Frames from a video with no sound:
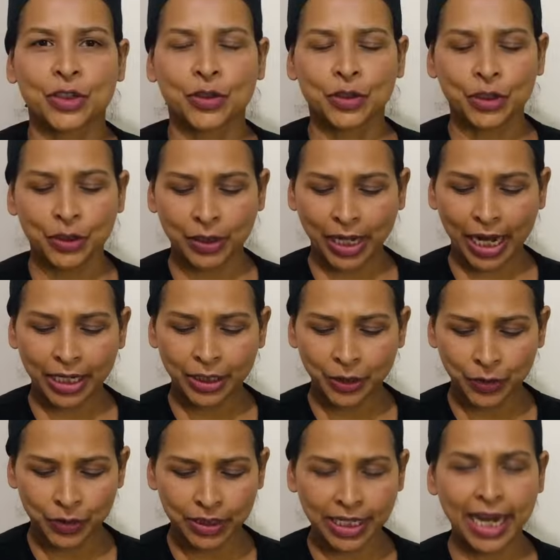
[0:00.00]
you can
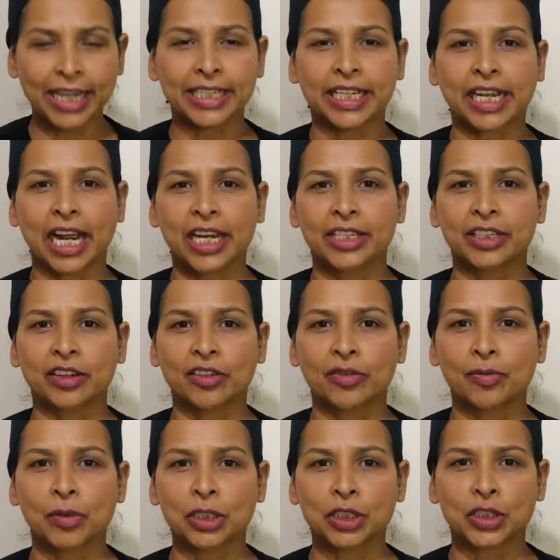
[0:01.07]
use any kind of
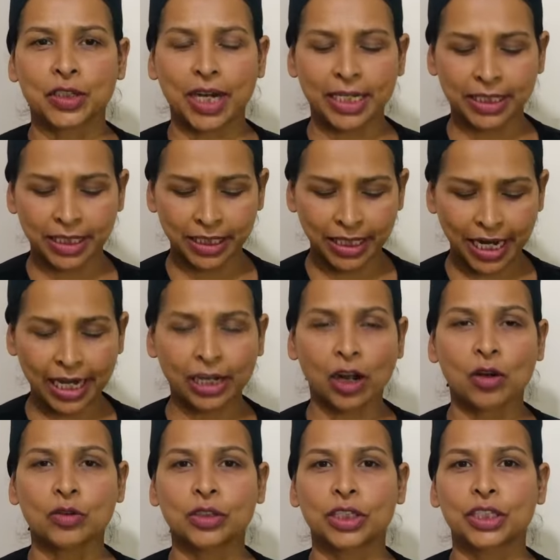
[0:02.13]
moisturizing
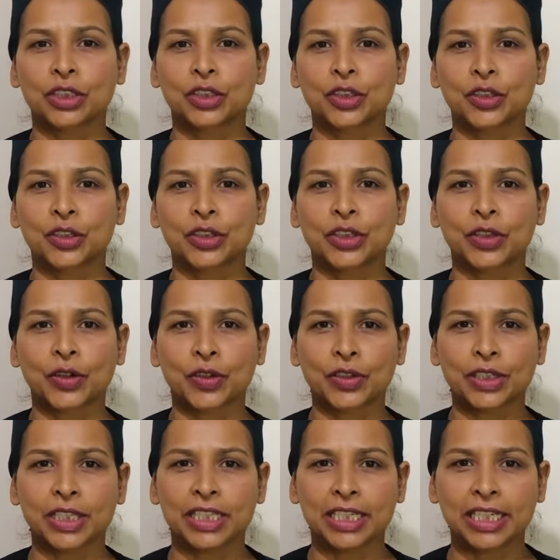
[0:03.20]
according to your
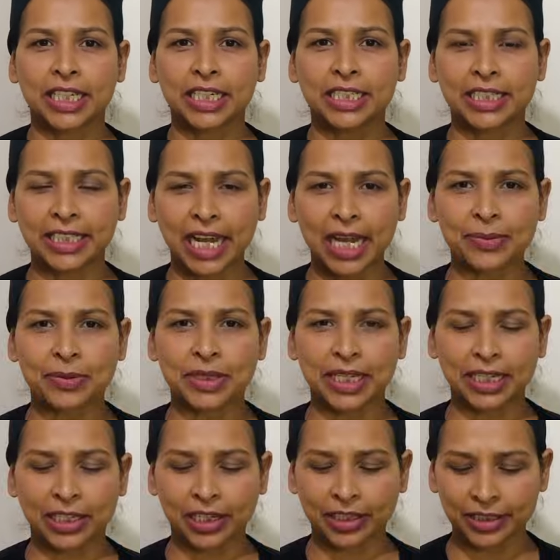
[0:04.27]
skin types
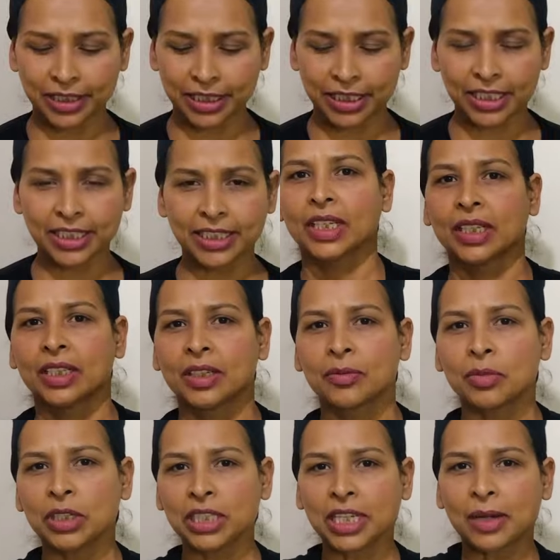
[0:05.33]
and conditions.
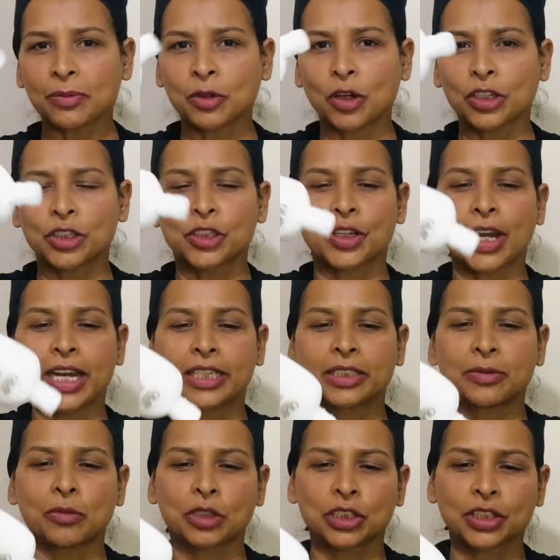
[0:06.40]
First I'm going to add the
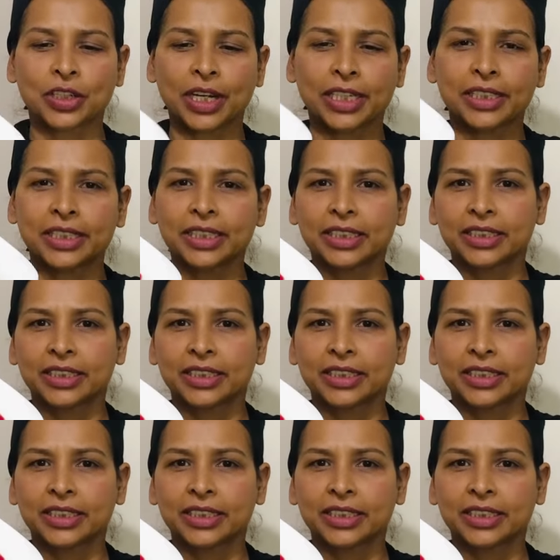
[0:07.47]
moisturizing